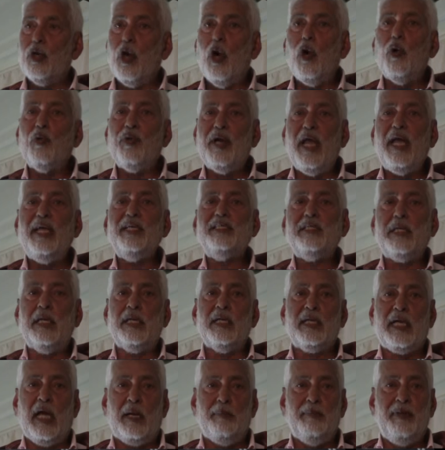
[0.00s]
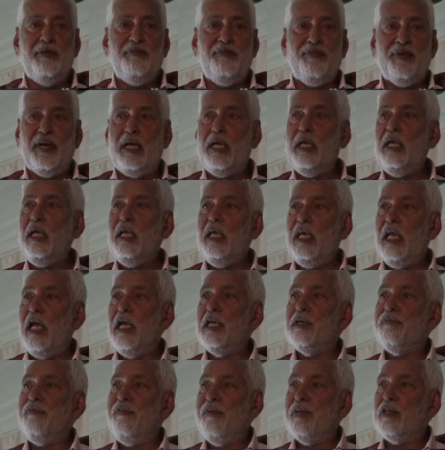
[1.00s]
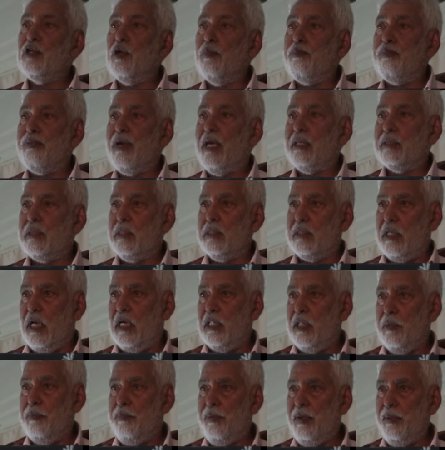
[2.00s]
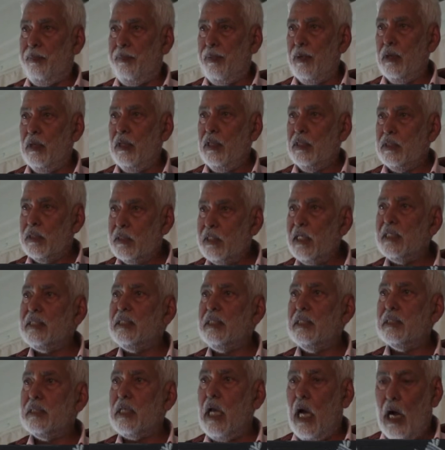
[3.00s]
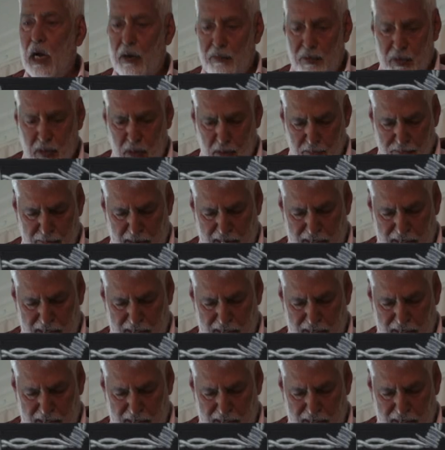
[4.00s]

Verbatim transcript: no nation can be free if it oppresses other people. This is our